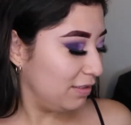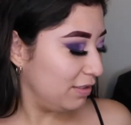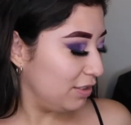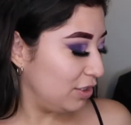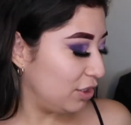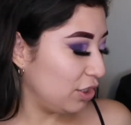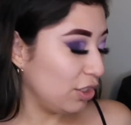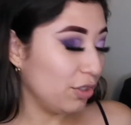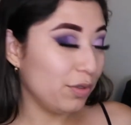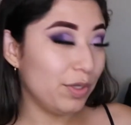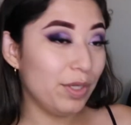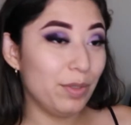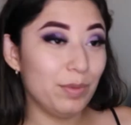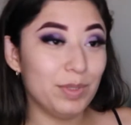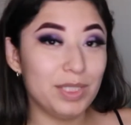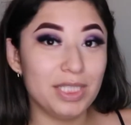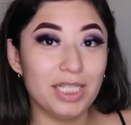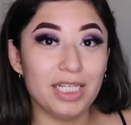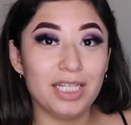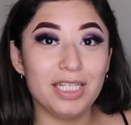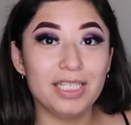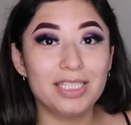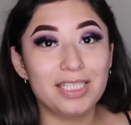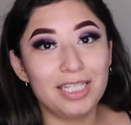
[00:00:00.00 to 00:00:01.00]
So he was
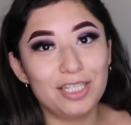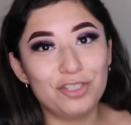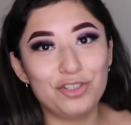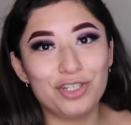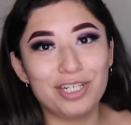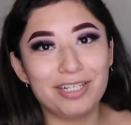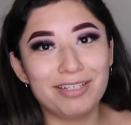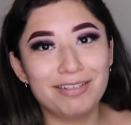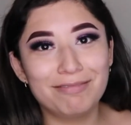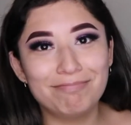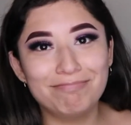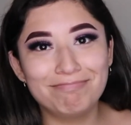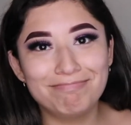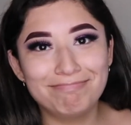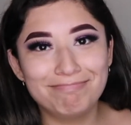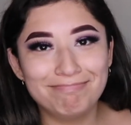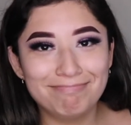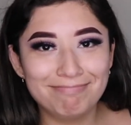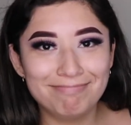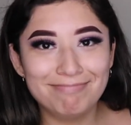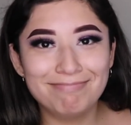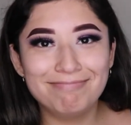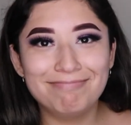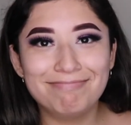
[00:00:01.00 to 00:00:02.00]
sidetracked.
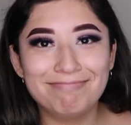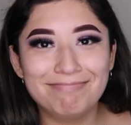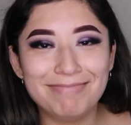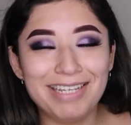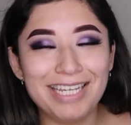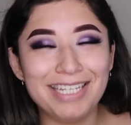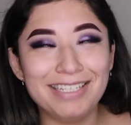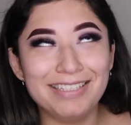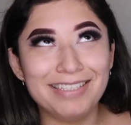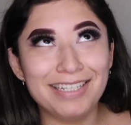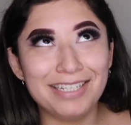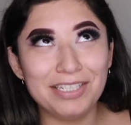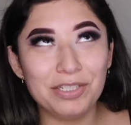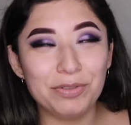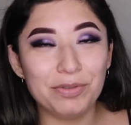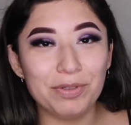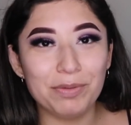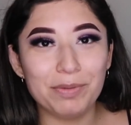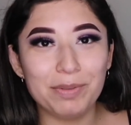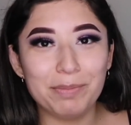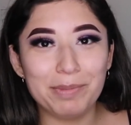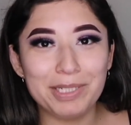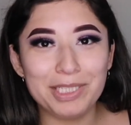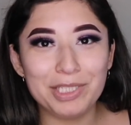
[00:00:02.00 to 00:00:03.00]
And I knew he
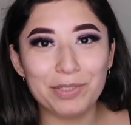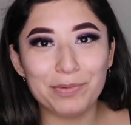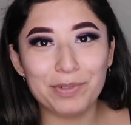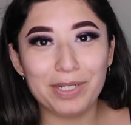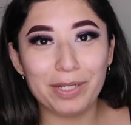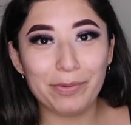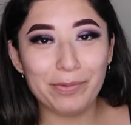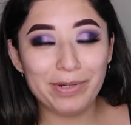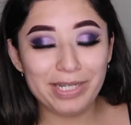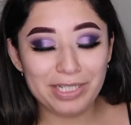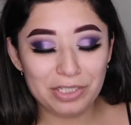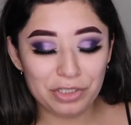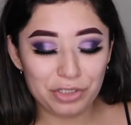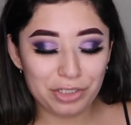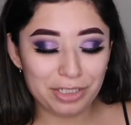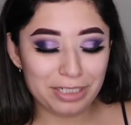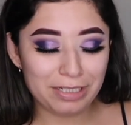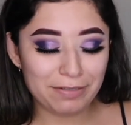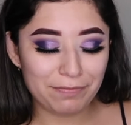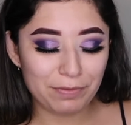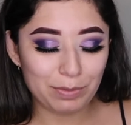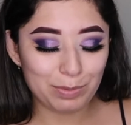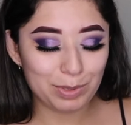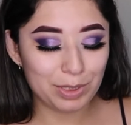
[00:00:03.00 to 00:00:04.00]
would be, so when I went, sure
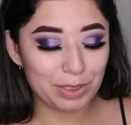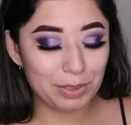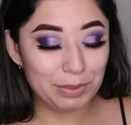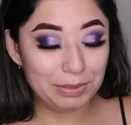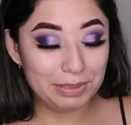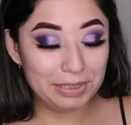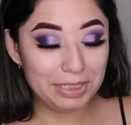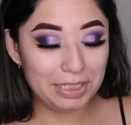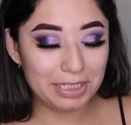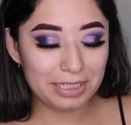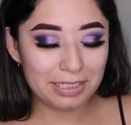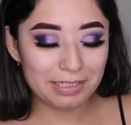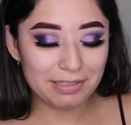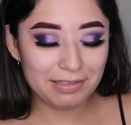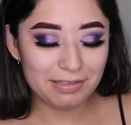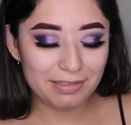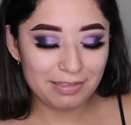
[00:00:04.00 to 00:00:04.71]
enough, it was done